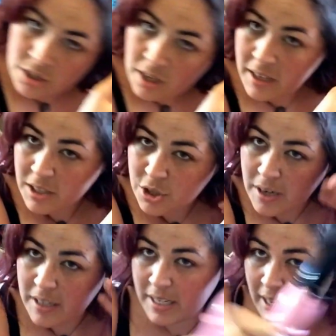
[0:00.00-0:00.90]
kind of try
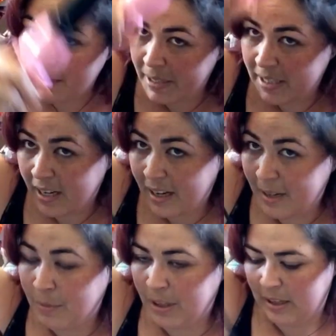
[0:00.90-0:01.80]
to take my
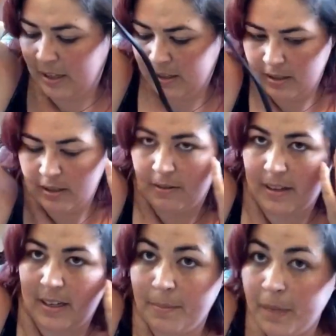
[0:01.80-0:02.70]
time with it. So
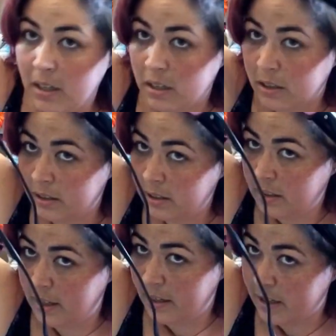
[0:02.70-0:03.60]
I get my curler
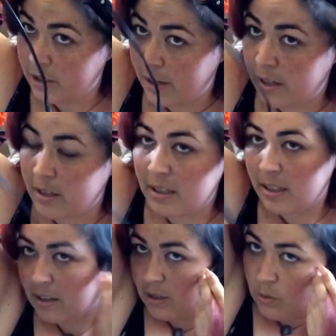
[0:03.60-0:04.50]
and I try not to
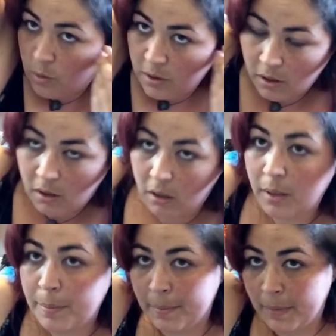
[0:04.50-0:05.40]
get the cord all
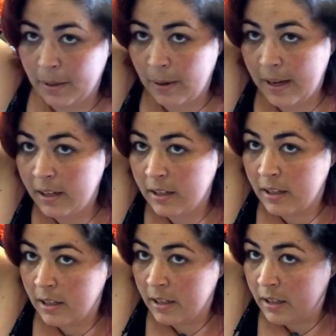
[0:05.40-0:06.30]
up in my way.
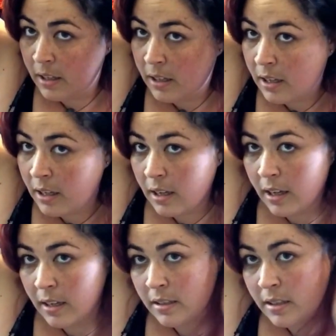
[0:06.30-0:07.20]

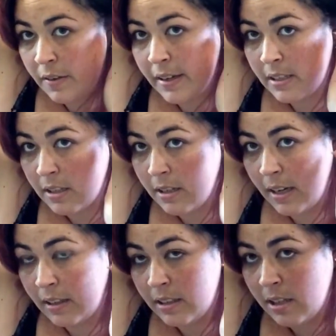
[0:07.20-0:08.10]
And so I start
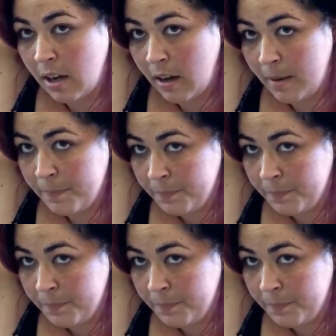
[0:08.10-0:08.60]
at the top.